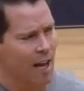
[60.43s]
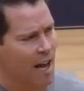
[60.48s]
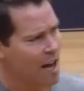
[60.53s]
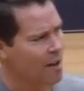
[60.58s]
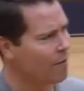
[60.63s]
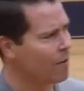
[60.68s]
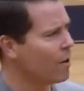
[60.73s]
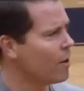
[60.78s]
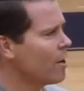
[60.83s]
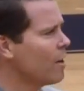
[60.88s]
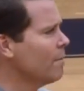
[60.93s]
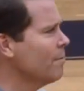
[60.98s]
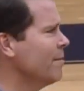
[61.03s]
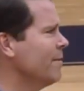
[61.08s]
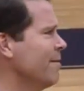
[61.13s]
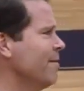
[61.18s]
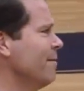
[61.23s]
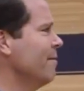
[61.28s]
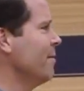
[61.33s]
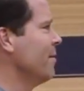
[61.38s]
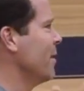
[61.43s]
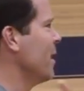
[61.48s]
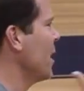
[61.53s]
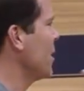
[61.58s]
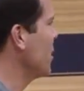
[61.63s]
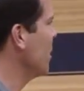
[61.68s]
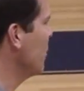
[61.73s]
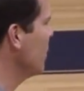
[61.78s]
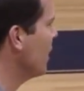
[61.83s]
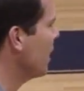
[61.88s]
live arm,
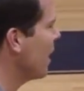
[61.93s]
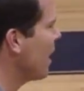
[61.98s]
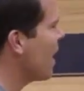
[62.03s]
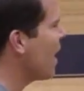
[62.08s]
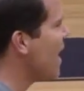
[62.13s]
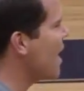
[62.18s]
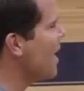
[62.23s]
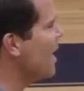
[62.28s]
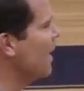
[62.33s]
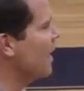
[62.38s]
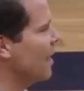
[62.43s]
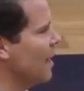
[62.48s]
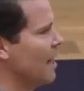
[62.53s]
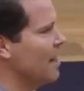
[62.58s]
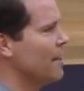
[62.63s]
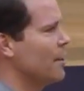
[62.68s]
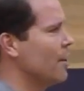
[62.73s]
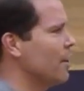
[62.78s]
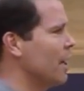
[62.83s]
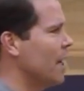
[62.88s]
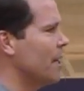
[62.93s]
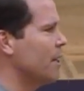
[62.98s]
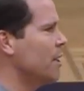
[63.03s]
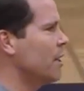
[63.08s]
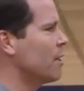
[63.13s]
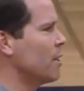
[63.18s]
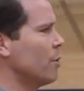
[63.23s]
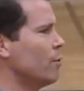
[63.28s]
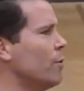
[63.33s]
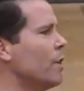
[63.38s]
touching really high, and it's
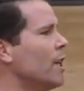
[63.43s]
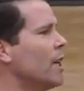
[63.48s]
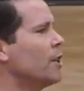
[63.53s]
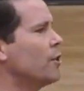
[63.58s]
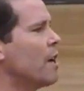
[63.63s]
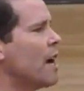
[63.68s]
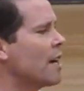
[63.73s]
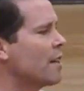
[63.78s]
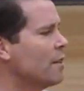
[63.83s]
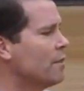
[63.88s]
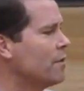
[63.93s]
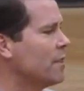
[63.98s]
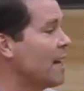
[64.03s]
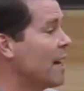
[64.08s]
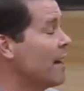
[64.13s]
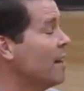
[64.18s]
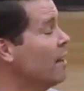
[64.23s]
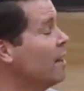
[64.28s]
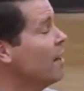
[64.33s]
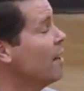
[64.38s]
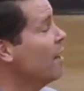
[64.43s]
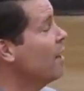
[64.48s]
just a really attractive set.